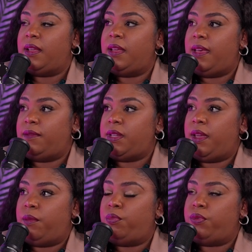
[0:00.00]

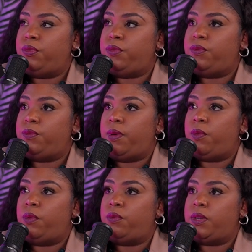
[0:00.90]
FDA approved, but
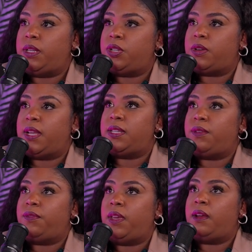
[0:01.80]
we're really trying to
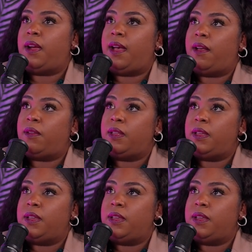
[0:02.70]
figure out,